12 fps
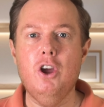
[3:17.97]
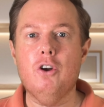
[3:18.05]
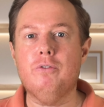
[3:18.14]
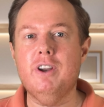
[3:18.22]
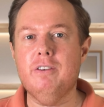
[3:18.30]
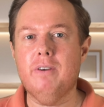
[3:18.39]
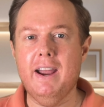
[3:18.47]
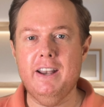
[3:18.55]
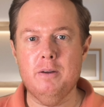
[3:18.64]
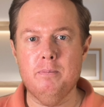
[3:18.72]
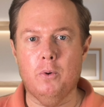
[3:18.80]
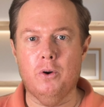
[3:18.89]

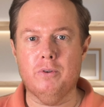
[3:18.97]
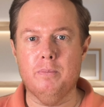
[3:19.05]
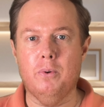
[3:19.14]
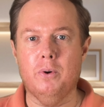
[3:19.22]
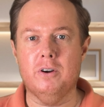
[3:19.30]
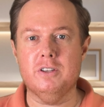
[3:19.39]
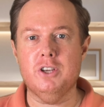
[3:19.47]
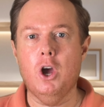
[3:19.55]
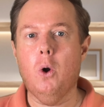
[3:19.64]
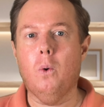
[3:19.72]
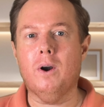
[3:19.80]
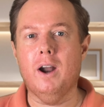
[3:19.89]
rewriting board reports,
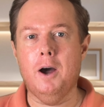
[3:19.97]
or